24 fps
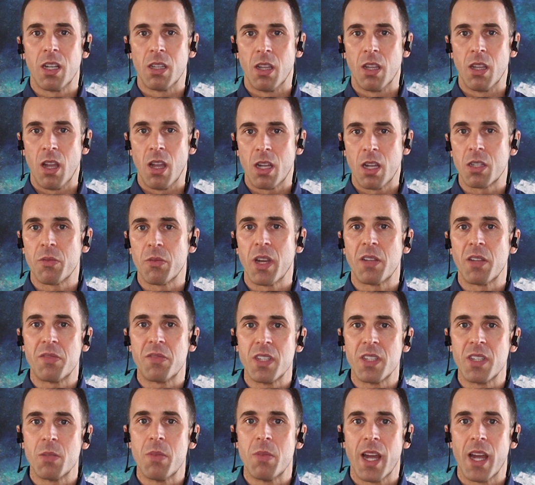lot of great
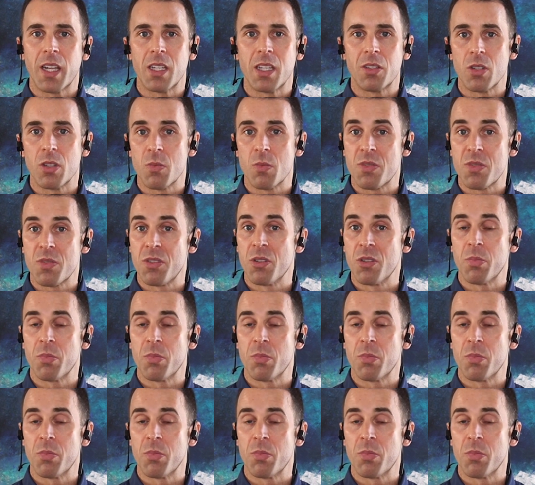feedback in terms of their